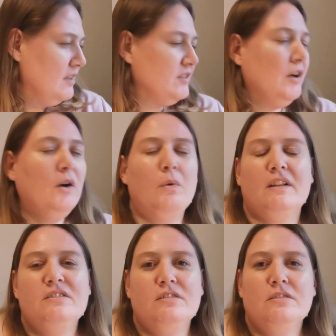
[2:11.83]
So I
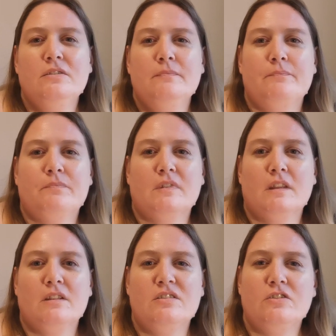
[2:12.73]
want to
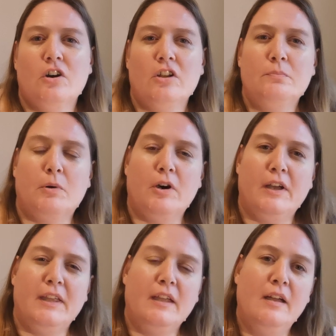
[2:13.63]
start
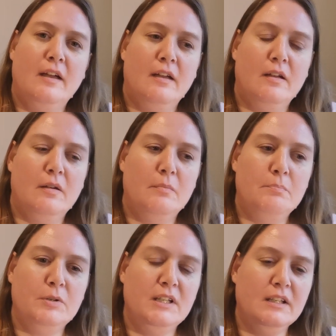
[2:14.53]
by
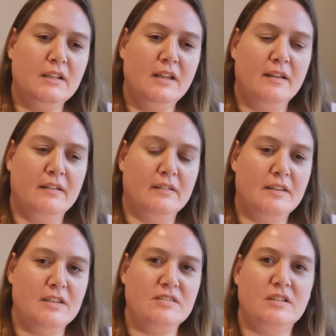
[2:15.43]
putting
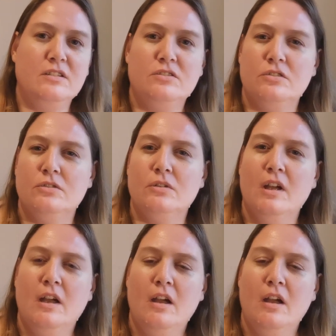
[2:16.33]
this into